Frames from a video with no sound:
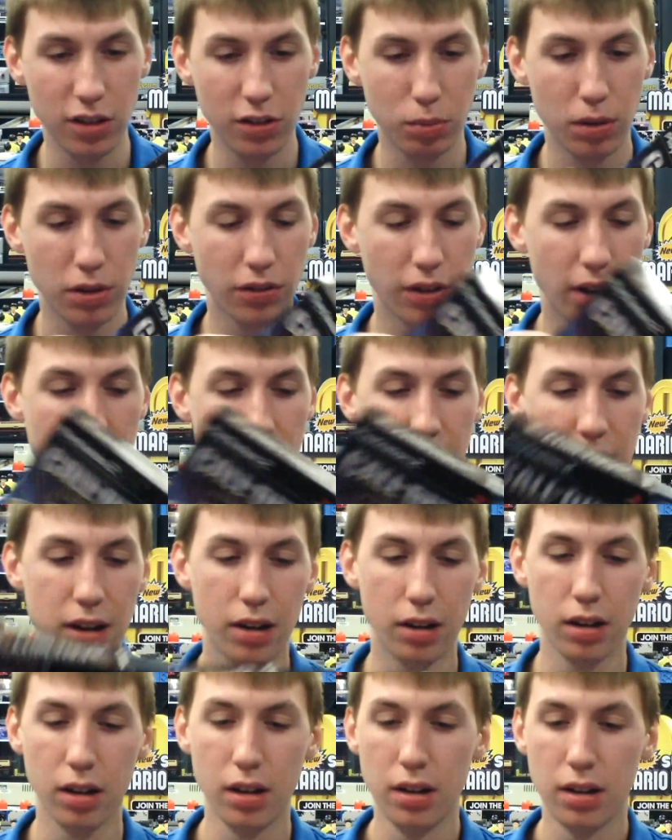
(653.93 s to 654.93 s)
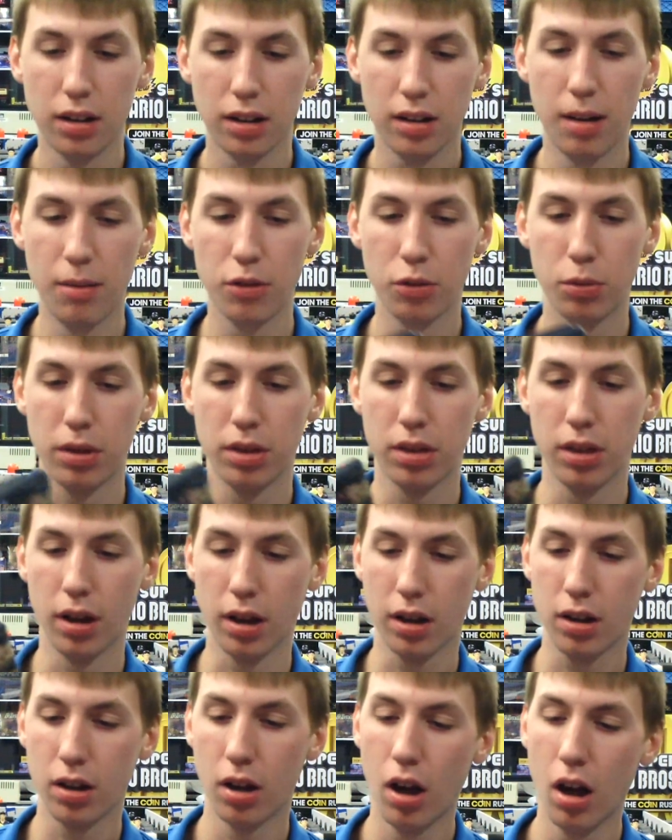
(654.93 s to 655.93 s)
This one right here comes with
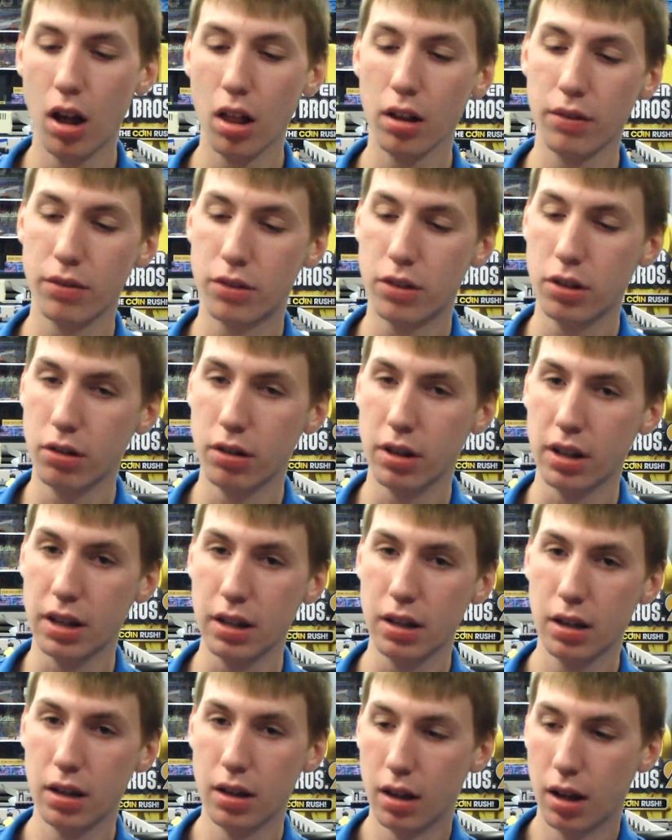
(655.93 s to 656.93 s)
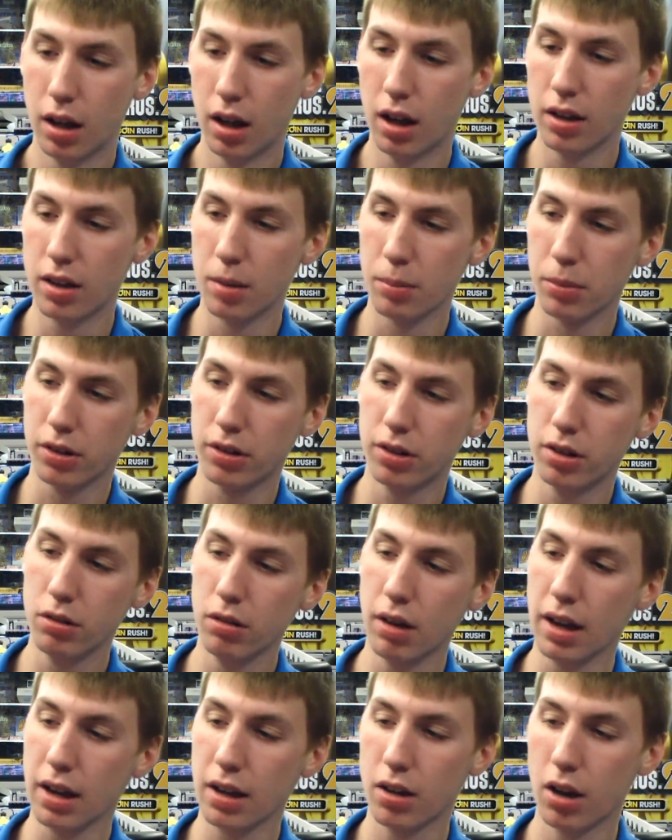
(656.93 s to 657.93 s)
Call of Duty number 2
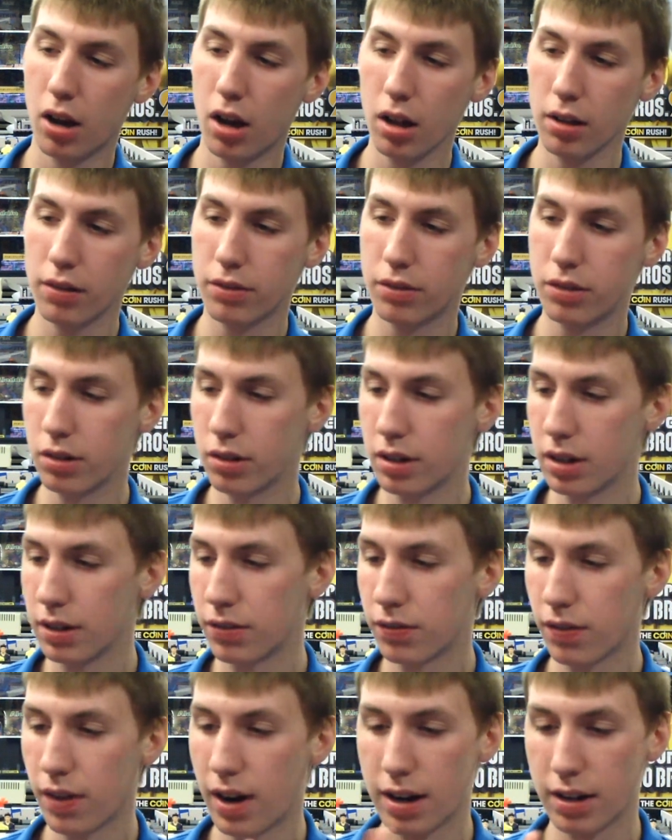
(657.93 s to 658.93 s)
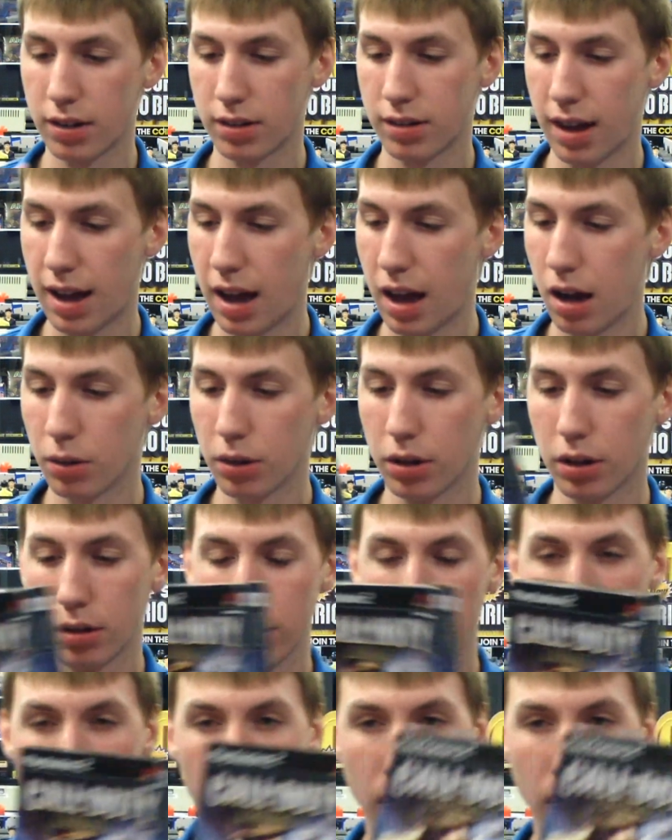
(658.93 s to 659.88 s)
and Call of Duty Finest Hour.